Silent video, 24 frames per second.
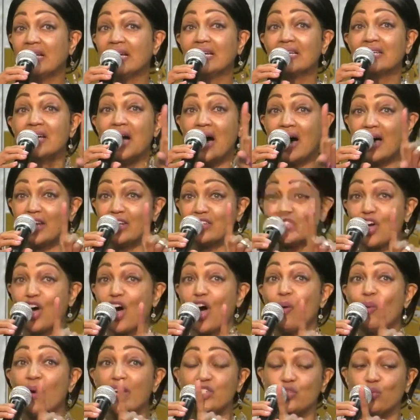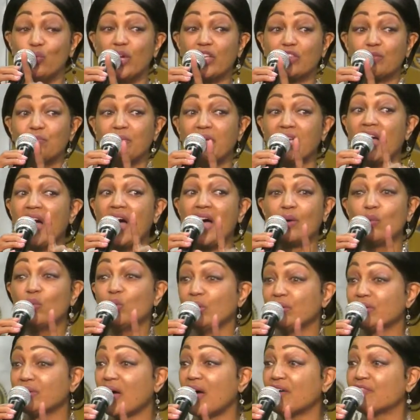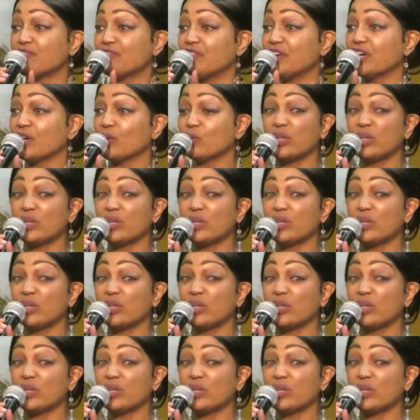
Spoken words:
God is always with me. I will not fear.